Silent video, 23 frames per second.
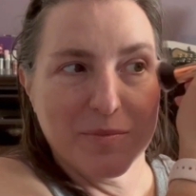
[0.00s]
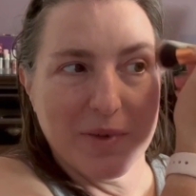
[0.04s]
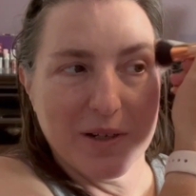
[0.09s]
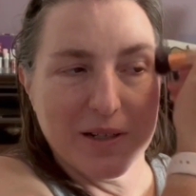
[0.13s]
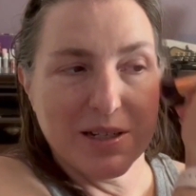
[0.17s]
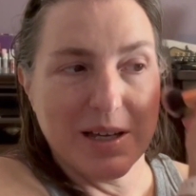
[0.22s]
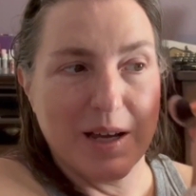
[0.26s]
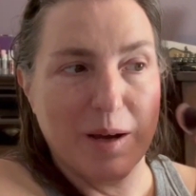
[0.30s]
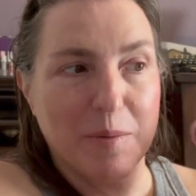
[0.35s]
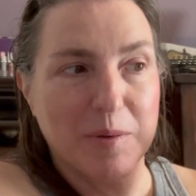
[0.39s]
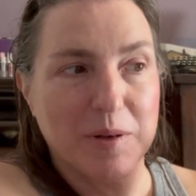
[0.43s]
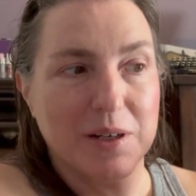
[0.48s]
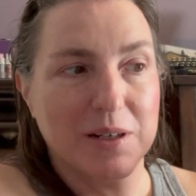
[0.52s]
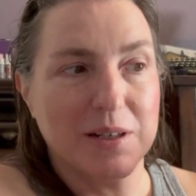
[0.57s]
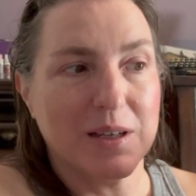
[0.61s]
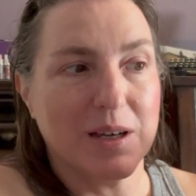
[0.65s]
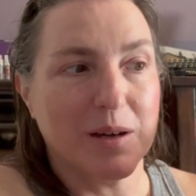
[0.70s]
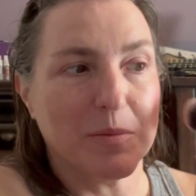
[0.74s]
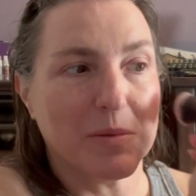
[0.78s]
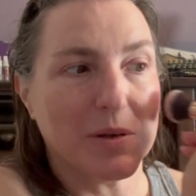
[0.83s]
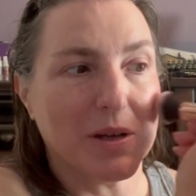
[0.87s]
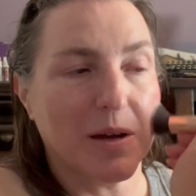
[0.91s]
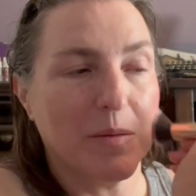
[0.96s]
tappity
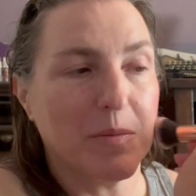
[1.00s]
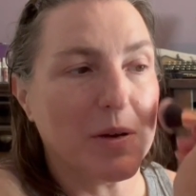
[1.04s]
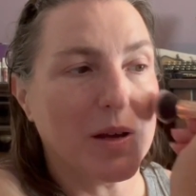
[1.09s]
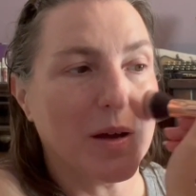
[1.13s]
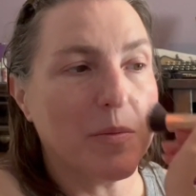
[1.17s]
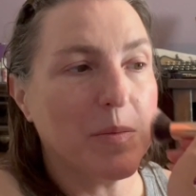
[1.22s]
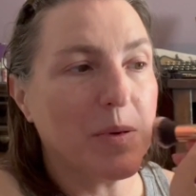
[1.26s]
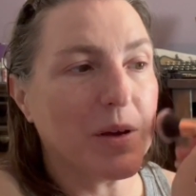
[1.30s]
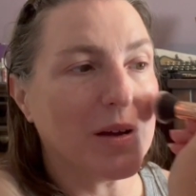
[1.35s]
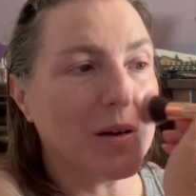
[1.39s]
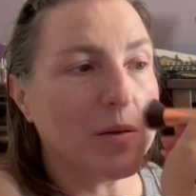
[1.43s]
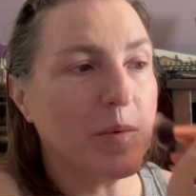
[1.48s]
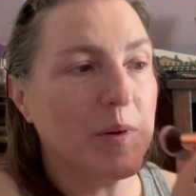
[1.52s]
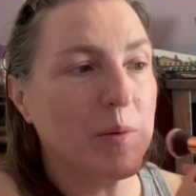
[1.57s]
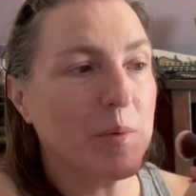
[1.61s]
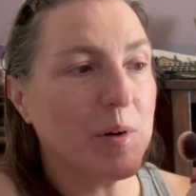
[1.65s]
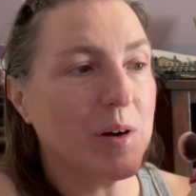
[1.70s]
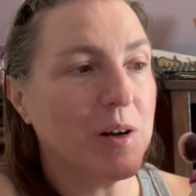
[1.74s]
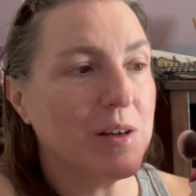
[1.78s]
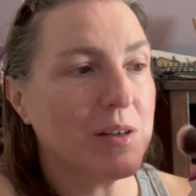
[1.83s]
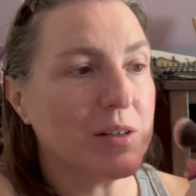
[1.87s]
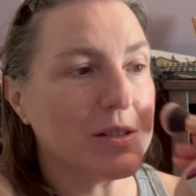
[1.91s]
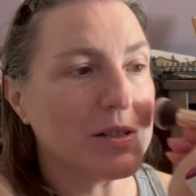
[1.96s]
tapping on my
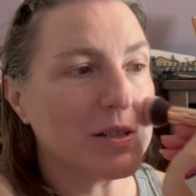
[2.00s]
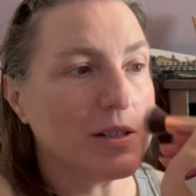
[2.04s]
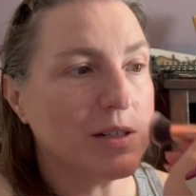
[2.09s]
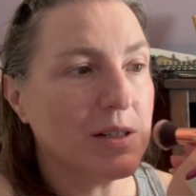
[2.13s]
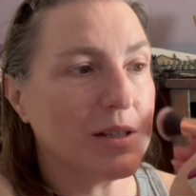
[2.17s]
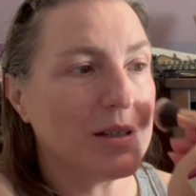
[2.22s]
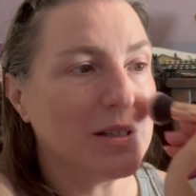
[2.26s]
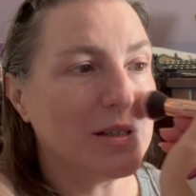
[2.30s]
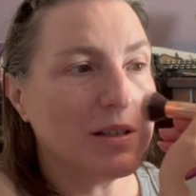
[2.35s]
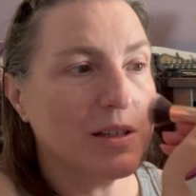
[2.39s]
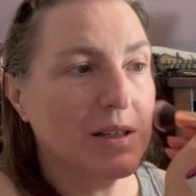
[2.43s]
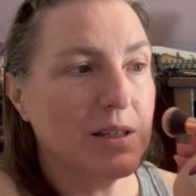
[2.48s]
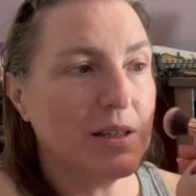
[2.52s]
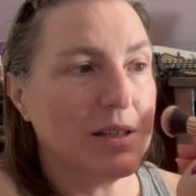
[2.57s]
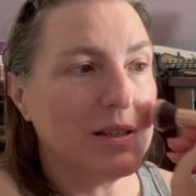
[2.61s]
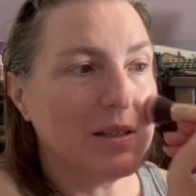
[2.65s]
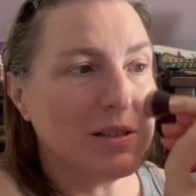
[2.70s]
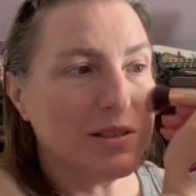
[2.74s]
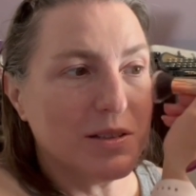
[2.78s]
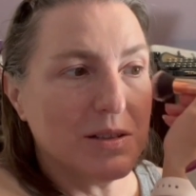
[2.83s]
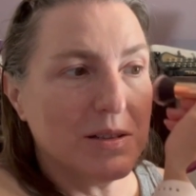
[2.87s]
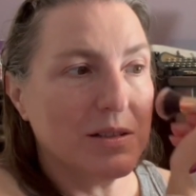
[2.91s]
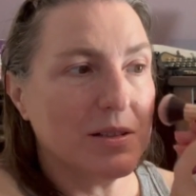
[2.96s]
brush.
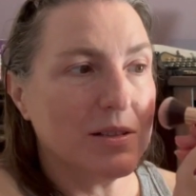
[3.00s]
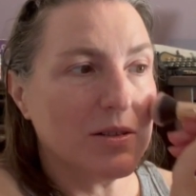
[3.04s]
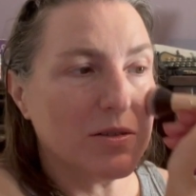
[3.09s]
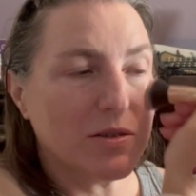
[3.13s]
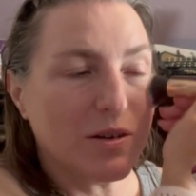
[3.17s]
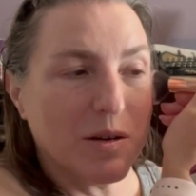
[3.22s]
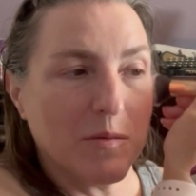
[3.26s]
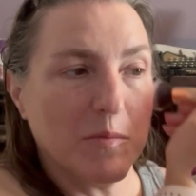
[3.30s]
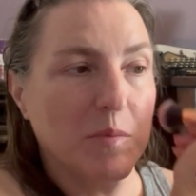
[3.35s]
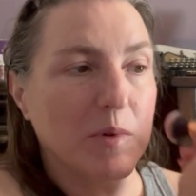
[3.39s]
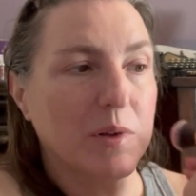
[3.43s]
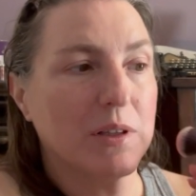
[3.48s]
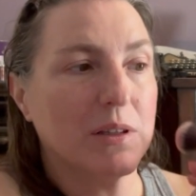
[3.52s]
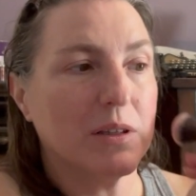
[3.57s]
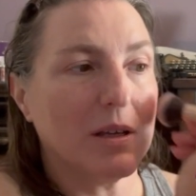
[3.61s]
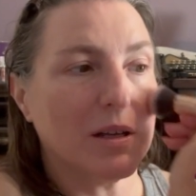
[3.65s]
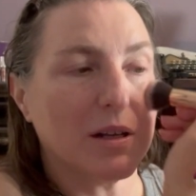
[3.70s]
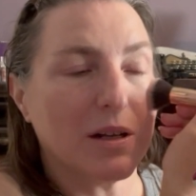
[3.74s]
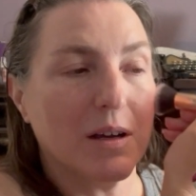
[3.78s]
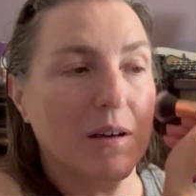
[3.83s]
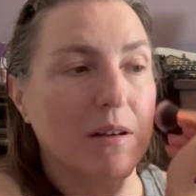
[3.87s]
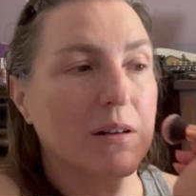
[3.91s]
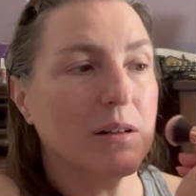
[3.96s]
So let's try and blend
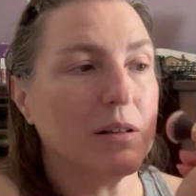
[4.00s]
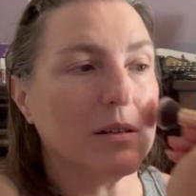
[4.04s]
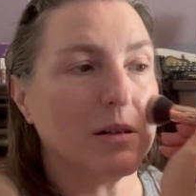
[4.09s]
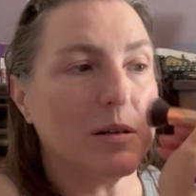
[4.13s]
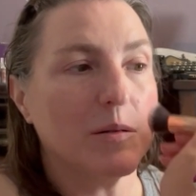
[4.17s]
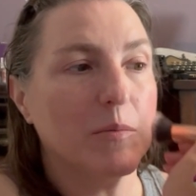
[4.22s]
that out a little